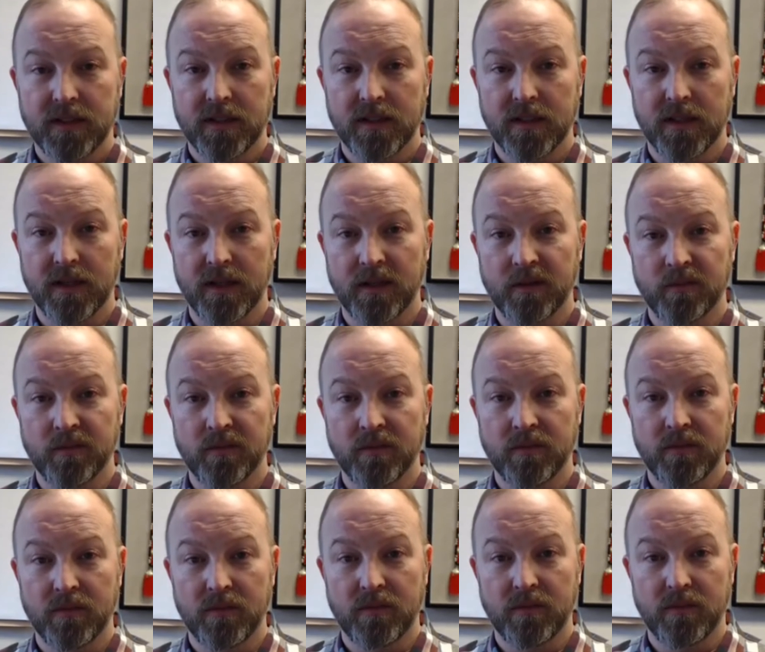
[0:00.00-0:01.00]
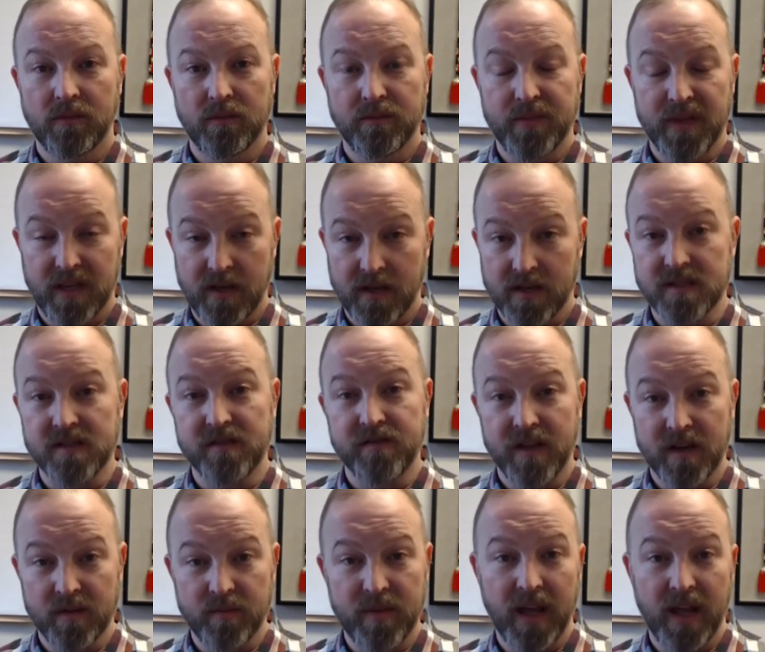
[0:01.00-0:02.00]
um, because of
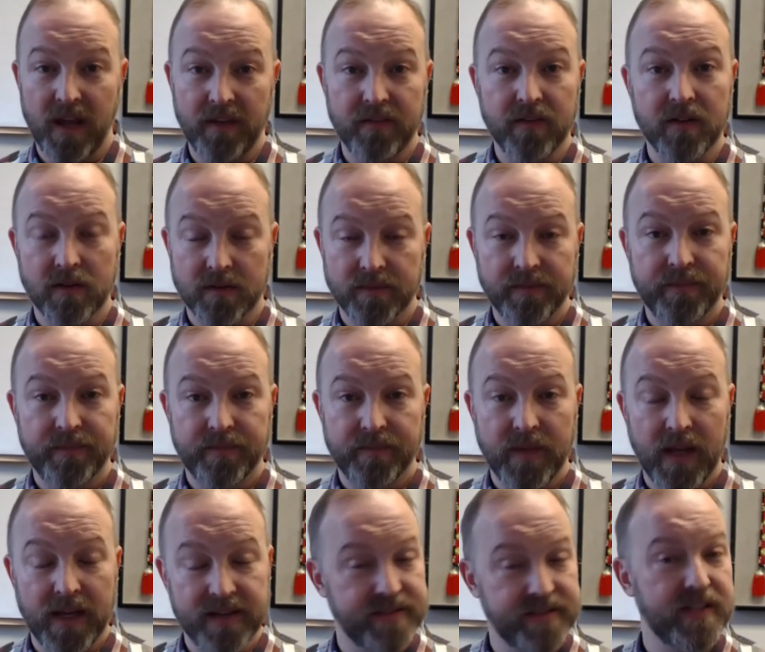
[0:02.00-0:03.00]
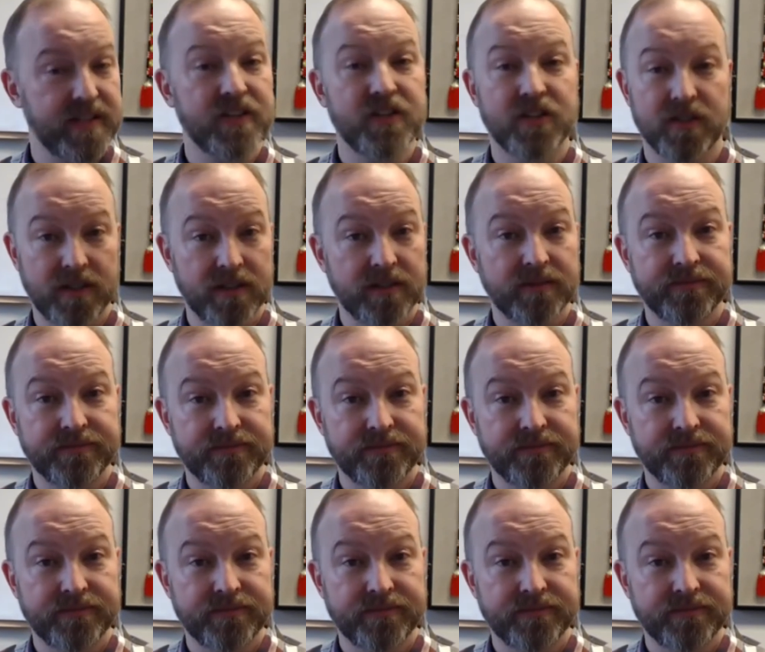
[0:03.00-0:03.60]
their behavior, as they should.